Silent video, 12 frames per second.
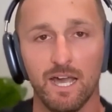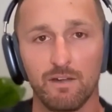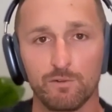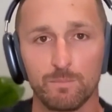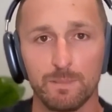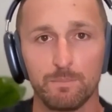
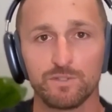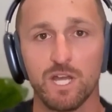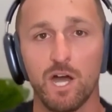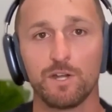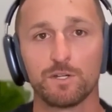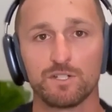for people
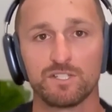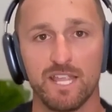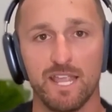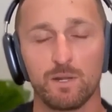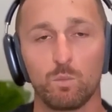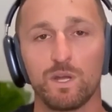to
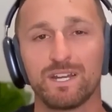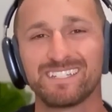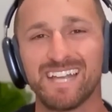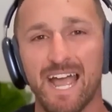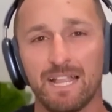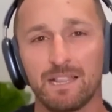understand what
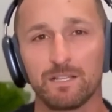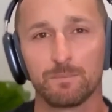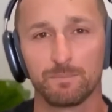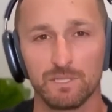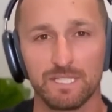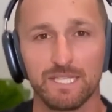Tyler
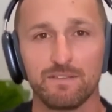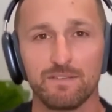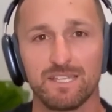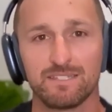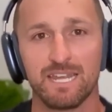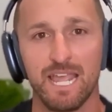believes
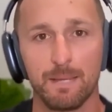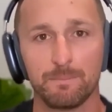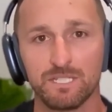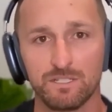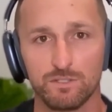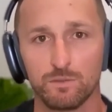is an
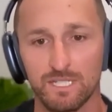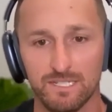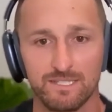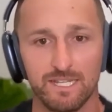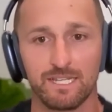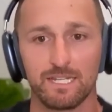empty suit
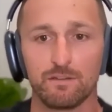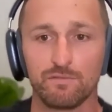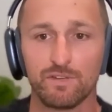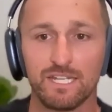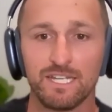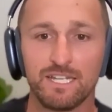executive.
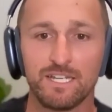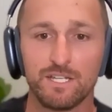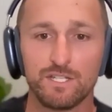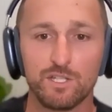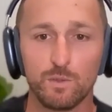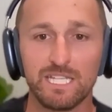
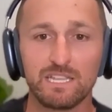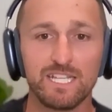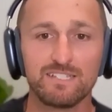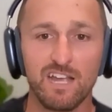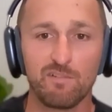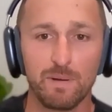So he
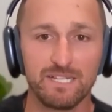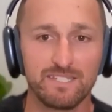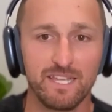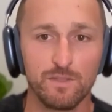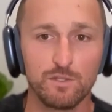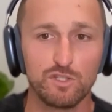leads off by
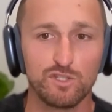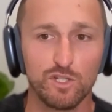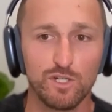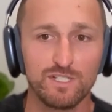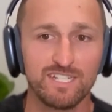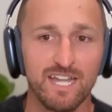saying there's a
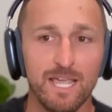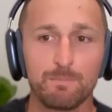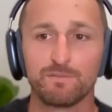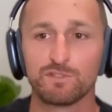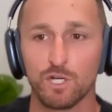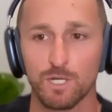certain type
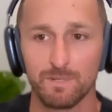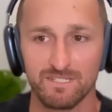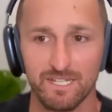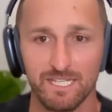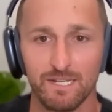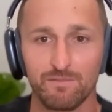of startup
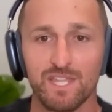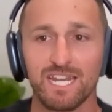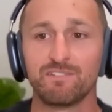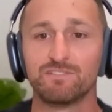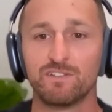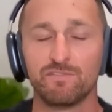executive that
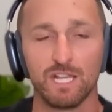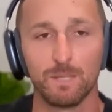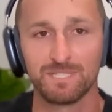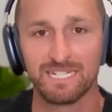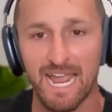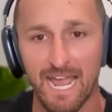I've
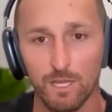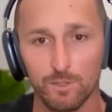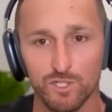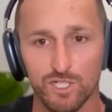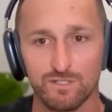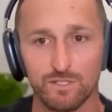developed an
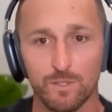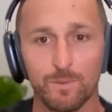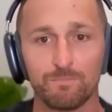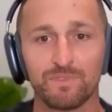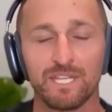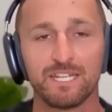allergy to.
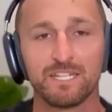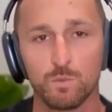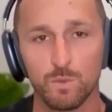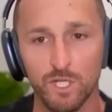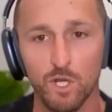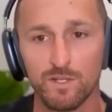It's
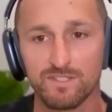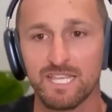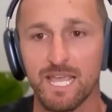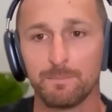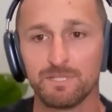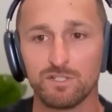what he calls the
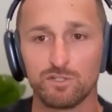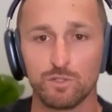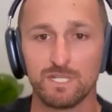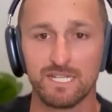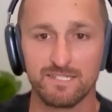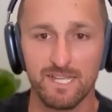empty suit
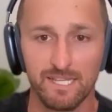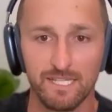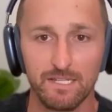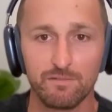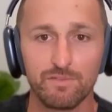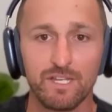
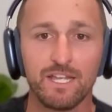executive.